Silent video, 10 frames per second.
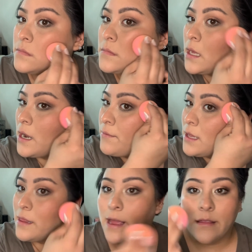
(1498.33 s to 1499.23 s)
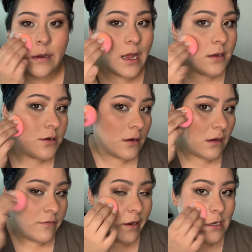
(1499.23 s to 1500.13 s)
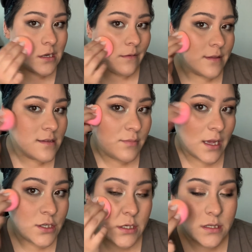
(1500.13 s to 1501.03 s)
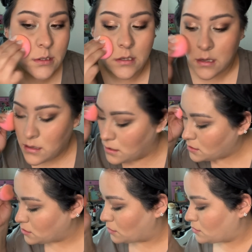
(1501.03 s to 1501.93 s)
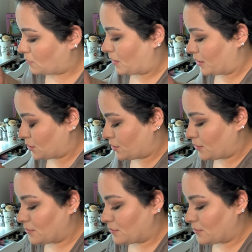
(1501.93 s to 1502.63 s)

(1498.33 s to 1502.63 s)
And I really like the natural finish of these blushes so much.